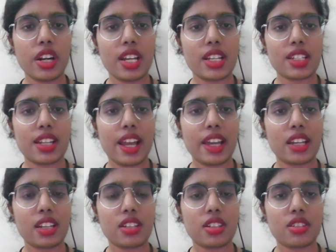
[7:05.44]
is
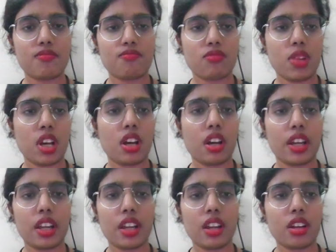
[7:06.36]
like uh,
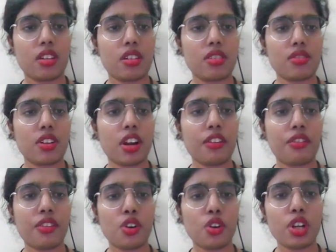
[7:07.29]

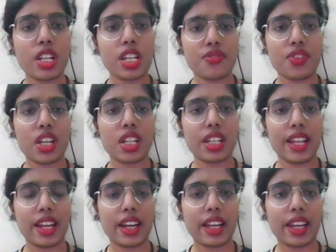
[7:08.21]
if role is 1,
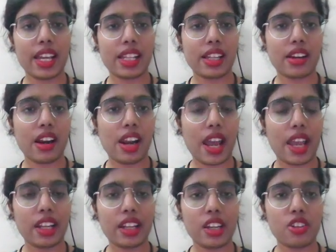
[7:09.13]
then again the
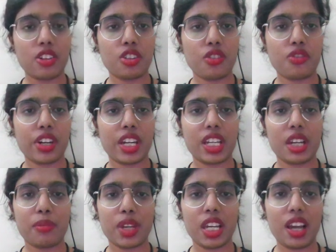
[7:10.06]
likelihood of
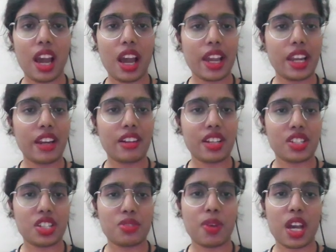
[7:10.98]
rating being high
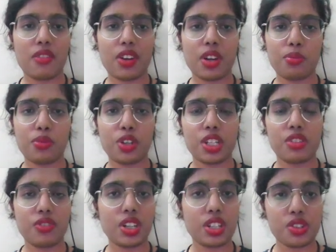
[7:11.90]
increases by
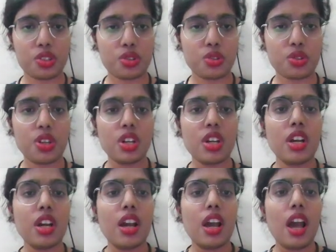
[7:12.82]
1.12,
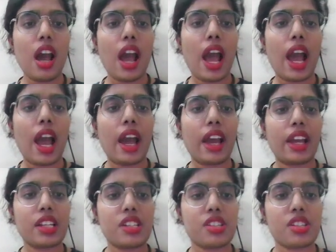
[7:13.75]

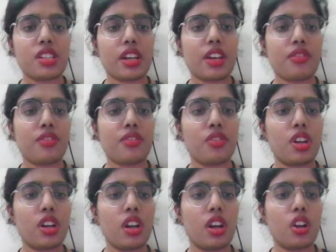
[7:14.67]
and if
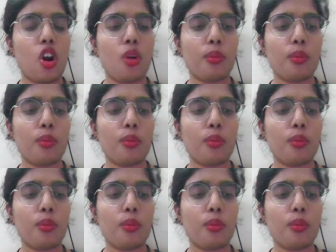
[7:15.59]
a